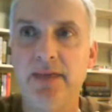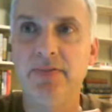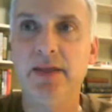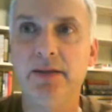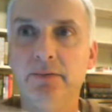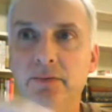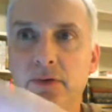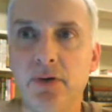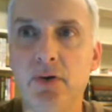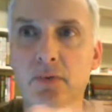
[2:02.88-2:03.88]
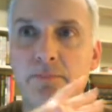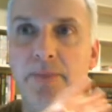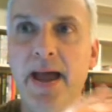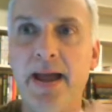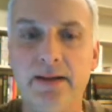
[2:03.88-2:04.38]
and then go
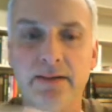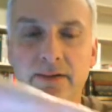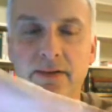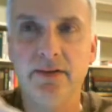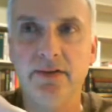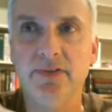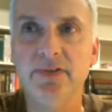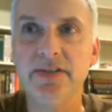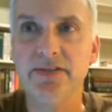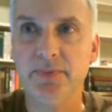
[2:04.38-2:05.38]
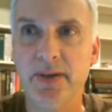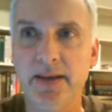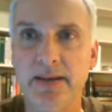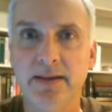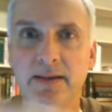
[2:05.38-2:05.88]
back this
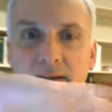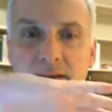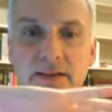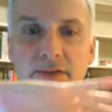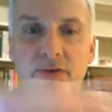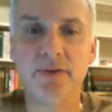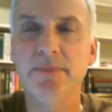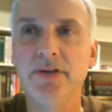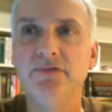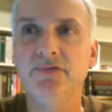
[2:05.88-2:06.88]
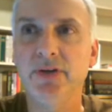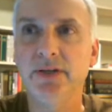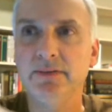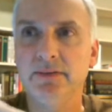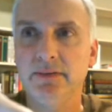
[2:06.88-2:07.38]
way, either a
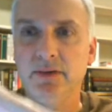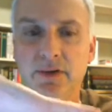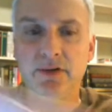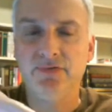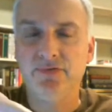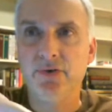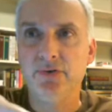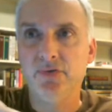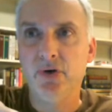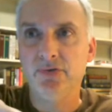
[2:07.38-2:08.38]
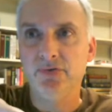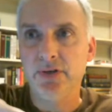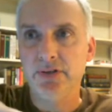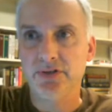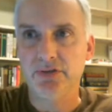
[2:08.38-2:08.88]
midfoot or a
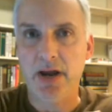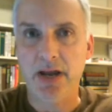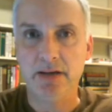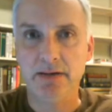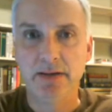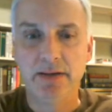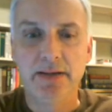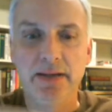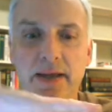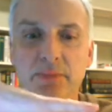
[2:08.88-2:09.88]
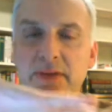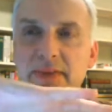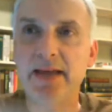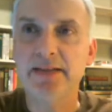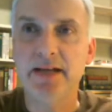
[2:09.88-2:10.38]
forefoot strike. And
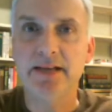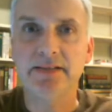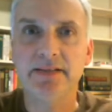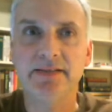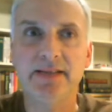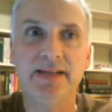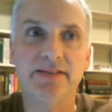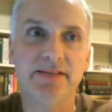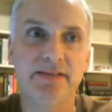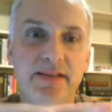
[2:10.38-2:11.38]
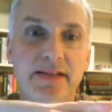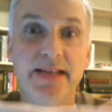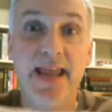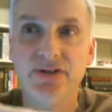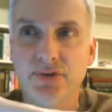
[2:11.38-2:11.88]
what that does is that's the
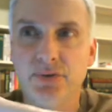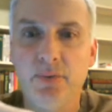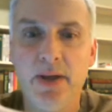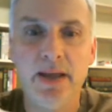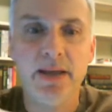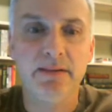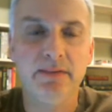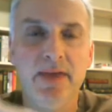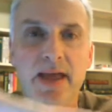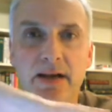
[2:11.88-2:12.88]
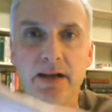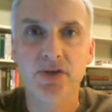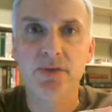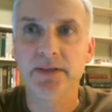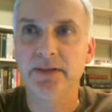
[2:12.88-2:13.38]
natural way that a
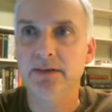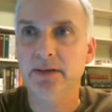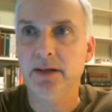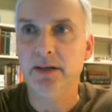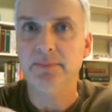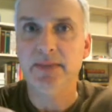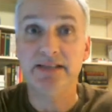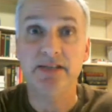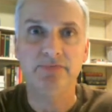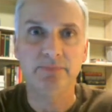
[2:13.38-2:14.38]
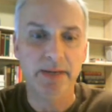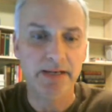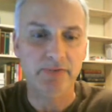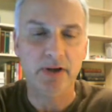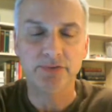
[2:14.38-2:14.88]
human has
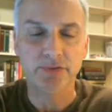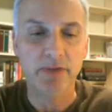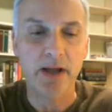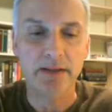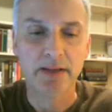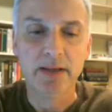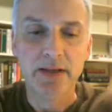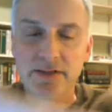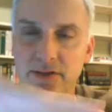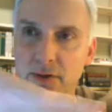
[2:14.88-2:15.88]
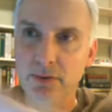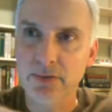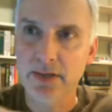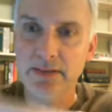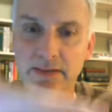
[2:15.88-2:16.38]
been evolved to run.
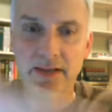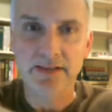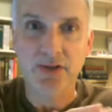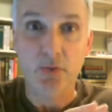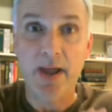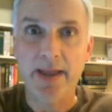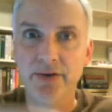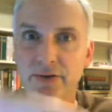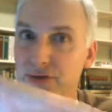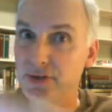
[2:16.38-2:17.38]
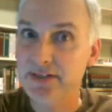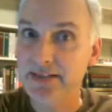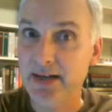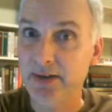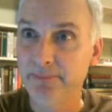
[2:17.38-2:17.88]
So it's quieter, as you
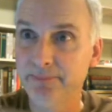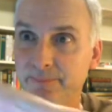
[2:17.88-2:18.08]
can tell,